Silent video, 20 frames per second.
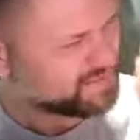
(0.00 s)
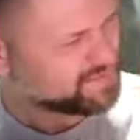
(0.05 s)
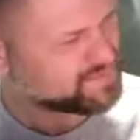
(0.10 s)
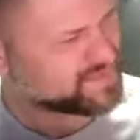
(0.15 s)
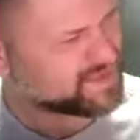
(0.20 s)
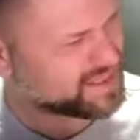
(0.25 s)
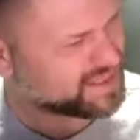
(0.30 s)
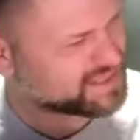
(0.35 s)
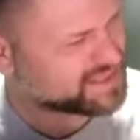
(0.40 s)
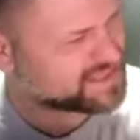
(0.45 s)

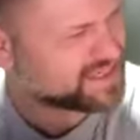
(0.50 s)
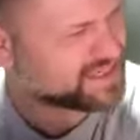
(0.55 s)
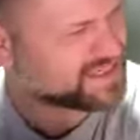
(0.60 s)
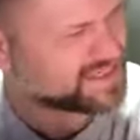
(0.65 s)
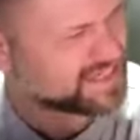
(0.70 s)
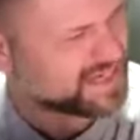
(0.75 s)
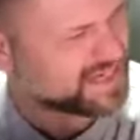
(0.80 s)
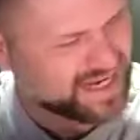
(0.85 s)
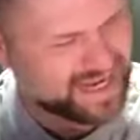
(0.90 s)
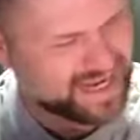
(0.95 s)

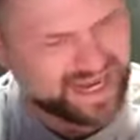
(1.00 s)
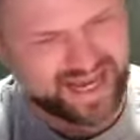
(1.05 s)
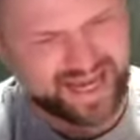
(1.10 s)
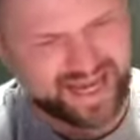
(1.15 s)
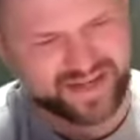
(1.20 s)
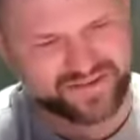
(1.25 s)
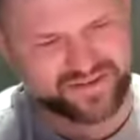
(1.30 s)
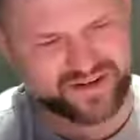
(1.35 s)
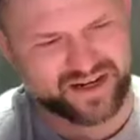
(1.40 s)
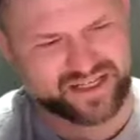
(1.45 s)
It's kind of
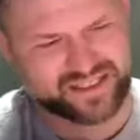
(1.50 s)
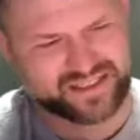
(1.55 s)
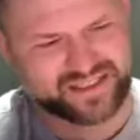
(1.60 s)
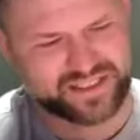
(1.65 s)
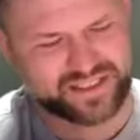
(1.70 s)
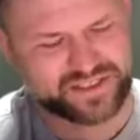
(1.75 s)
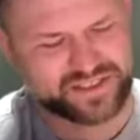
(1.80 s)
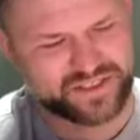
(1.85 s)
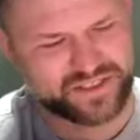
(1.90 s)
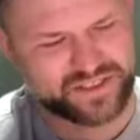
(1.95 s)
hard, right,
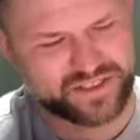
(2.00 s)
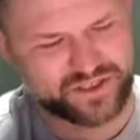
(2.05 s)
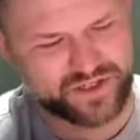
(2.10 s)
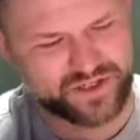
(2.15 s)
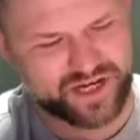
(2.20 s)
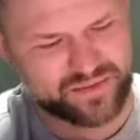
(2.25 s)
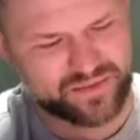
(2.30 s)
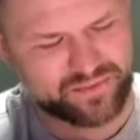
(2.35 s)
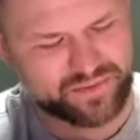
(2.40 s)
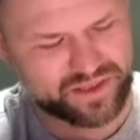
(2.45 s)
to
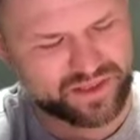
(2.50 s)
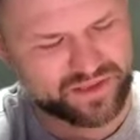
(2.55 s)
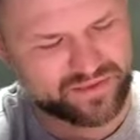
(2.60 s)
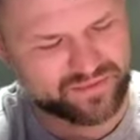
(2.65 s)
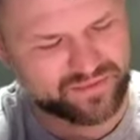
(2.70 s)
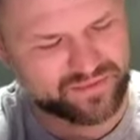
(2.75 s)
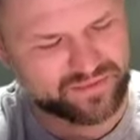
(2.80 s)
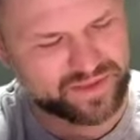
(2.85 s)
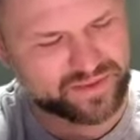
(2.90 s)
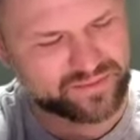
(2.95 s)
try and put
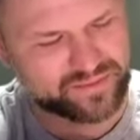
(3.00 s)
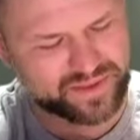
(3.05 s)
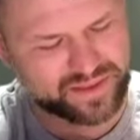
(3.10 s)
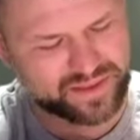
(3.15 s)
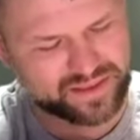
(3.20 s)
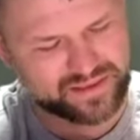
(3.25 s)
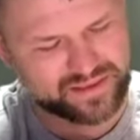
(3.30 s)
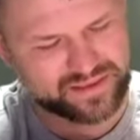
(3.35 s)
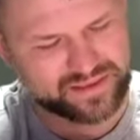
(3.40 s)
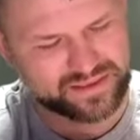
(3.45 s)
them,
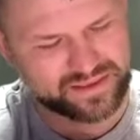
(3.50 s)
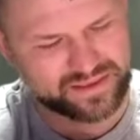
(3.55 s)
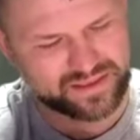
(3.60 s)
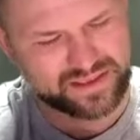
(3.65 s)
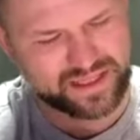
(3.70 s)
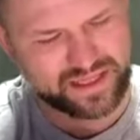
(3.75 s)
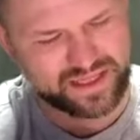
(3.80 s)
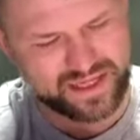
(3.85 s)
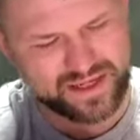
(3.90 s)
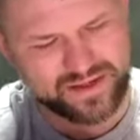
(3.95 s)
but
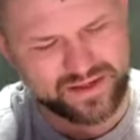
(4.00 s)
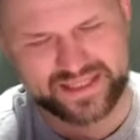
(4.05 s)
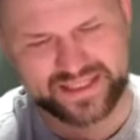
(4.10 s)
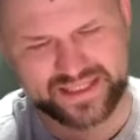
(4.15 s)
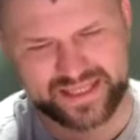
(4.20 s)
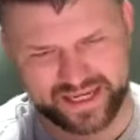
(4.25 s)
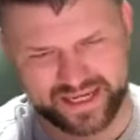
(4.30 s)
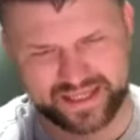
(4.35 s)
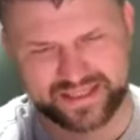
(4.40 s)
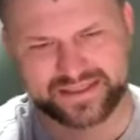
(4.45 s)
I think it was
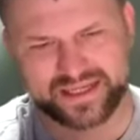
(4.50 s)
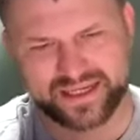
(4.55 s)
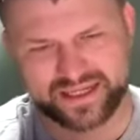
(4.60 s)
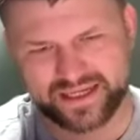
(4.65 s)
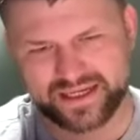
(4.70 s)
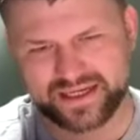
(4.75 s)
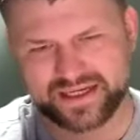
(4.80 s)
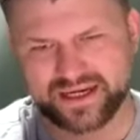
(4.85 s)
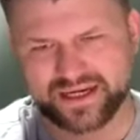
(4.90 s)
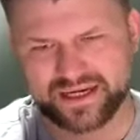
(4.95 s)
second. I
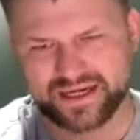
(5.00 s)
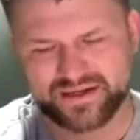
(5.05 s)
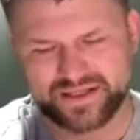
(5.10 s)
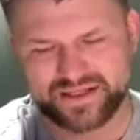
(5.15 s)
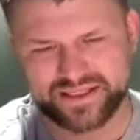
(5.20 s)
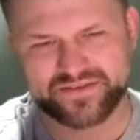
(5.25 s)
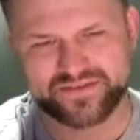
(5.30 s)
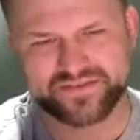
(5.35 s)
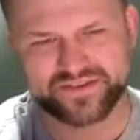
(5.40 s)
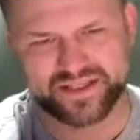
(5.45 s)
think I
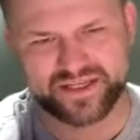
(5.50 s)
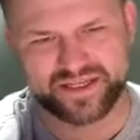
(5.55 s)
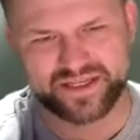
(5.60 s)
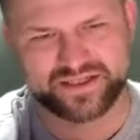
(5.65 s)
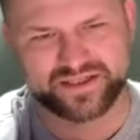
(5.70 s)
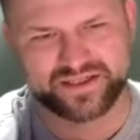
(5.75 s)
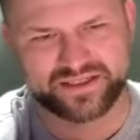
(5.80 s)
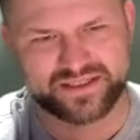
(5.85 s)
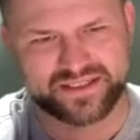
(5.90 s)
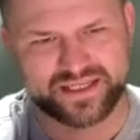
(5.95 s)
was definitely a
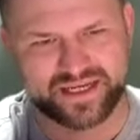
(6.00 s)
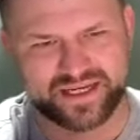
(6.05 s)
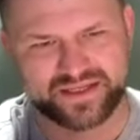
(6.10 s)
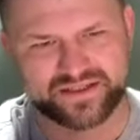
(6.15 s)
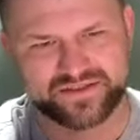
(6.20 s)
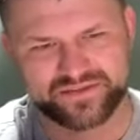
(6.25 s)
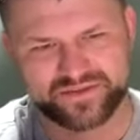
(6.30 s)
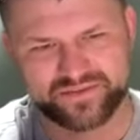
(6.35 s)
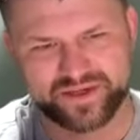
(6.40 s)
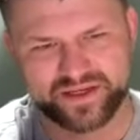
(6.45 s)
good
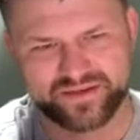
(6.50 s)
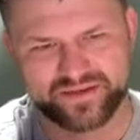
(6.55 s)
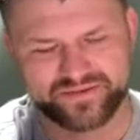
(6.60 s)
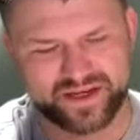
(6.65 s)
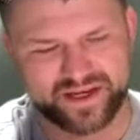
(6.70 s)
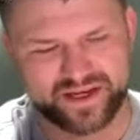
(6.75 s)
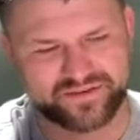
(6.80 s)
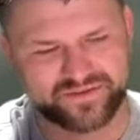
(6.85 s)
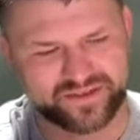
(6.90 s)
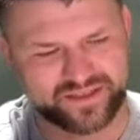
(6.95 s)
second for me
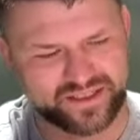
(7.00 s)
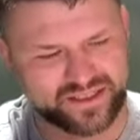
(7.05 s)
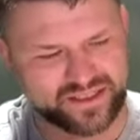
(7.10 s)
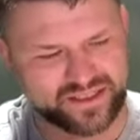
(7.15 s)
for Alpha.